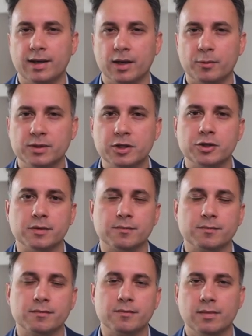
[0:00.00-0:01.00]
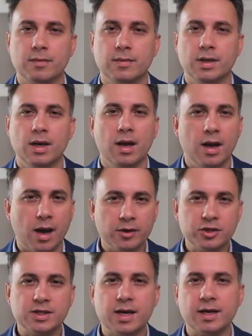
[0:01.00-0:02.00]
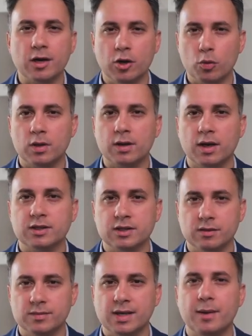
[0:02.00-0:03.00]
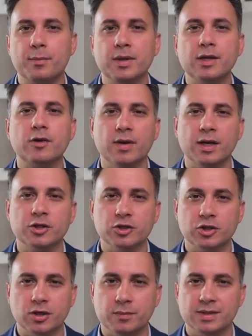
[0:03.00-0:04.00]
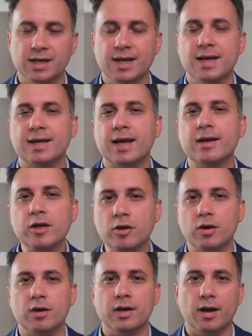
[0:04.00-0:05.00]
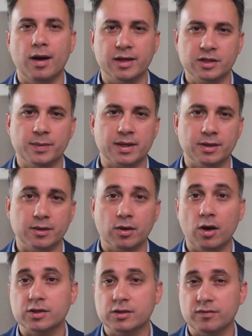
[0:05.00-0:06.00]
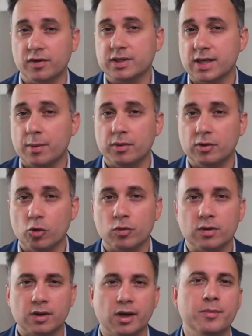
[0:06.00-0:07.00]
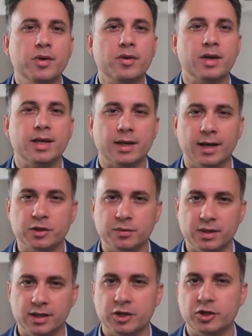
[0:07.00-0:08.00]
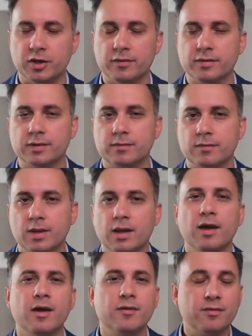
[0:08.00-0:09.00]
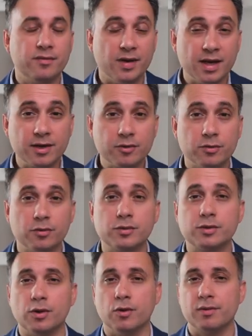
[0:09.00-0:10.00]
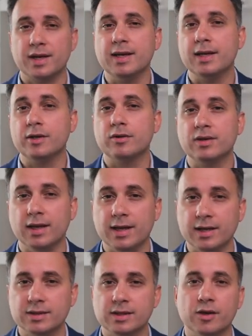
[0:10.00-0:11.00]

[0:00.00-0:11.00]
acquisition. Understanding local customs and building relationships can incur unexpected costs, for example, local community engagement initiatives. Failing to do so can lead to delays and